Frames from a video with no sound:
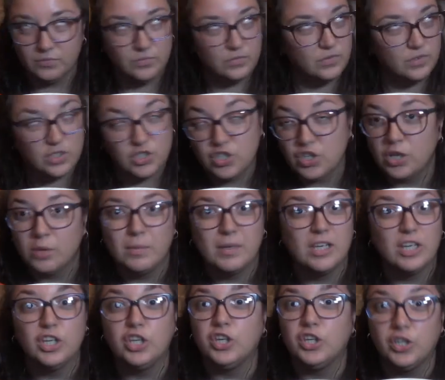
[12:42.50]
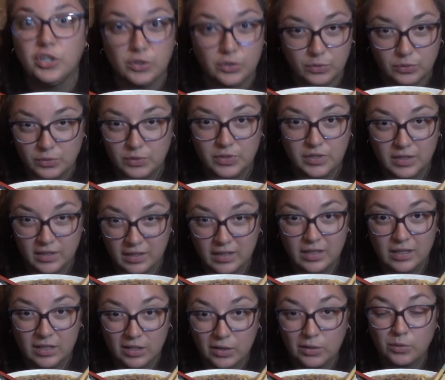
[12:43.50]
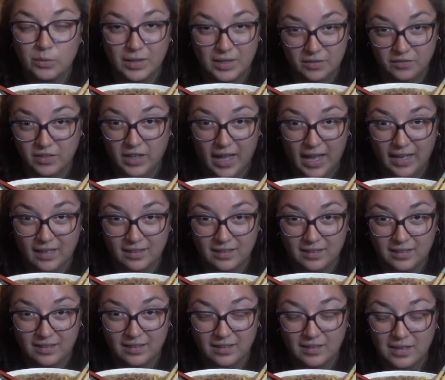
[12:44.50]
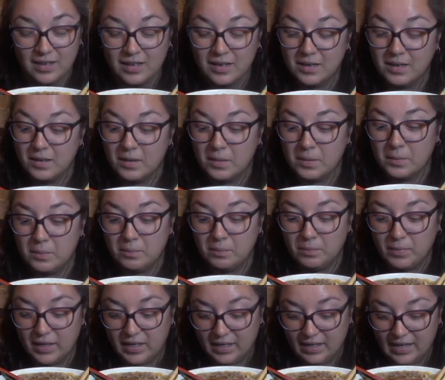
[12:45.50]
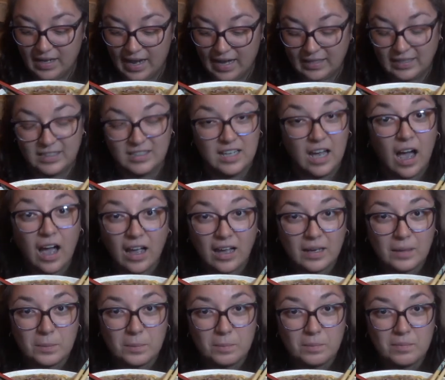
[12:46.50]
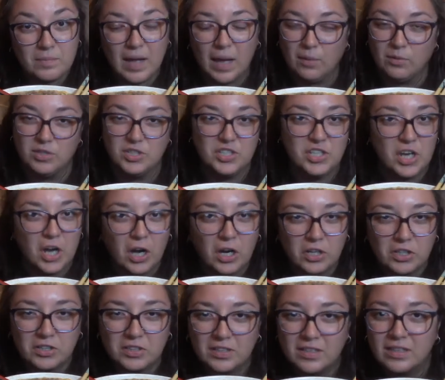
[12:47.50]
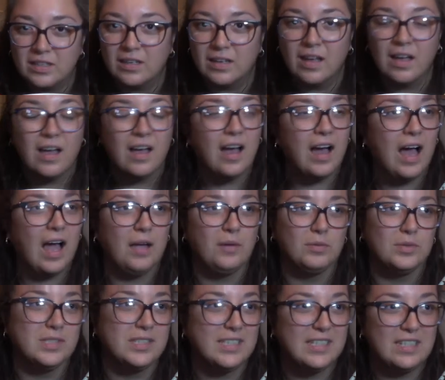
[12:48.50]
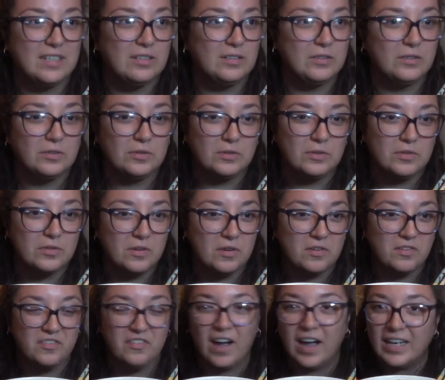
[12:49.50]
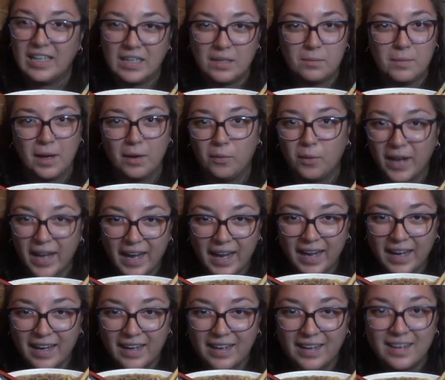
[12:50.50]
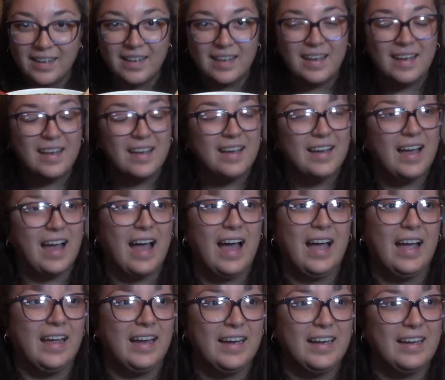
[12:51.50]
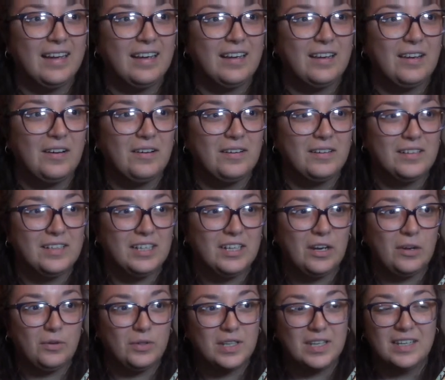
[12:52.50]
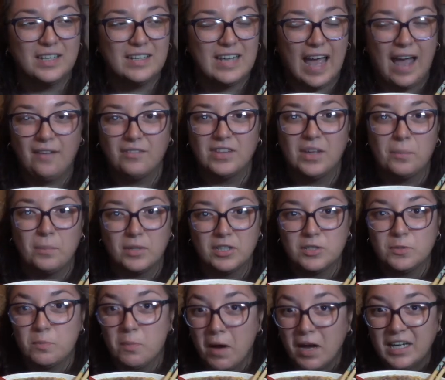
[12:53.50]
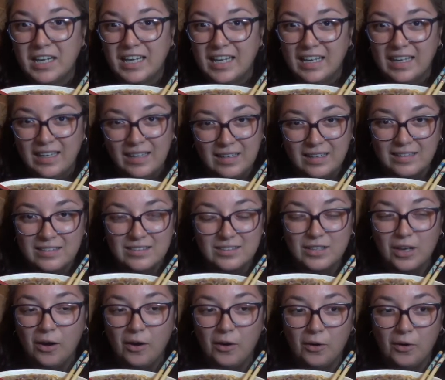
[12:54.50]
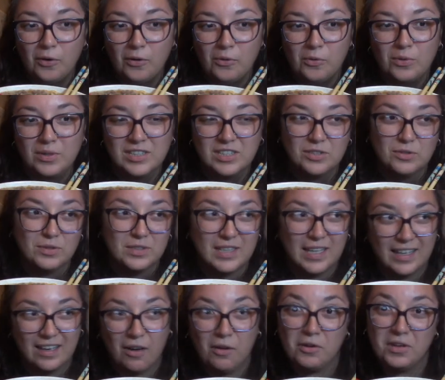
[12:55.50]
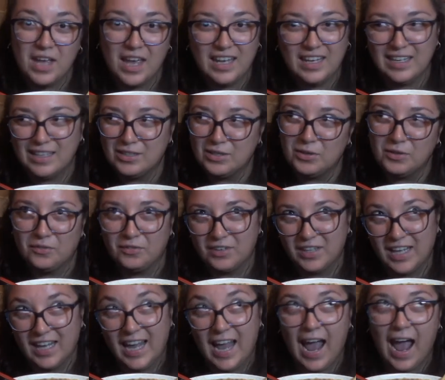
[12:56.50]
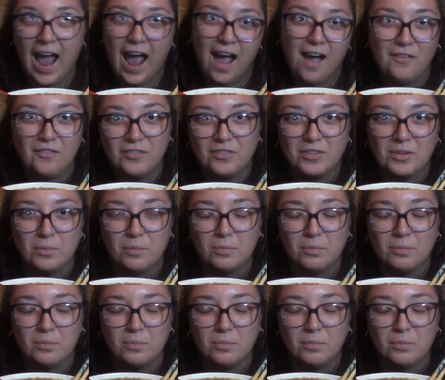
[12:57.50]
should have been a huge red flag. But at the time, I was young, I was still finding my way. I didn't have that much money. So when she was like, oh yeah, you could do it for like half the,